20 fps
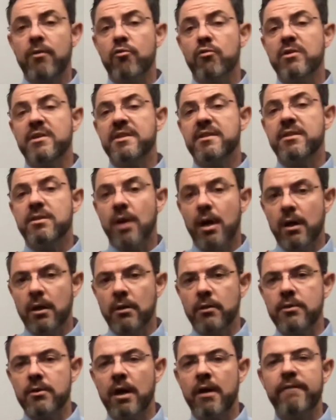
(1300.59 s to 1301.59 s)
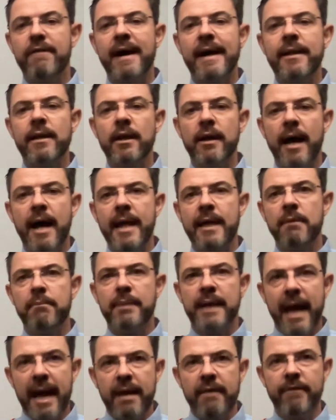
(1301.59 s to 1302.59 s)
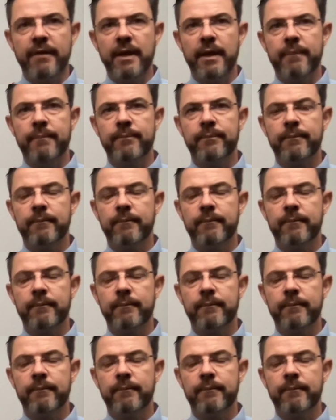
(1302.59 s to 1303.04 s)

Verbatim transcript: result of underlying behavior,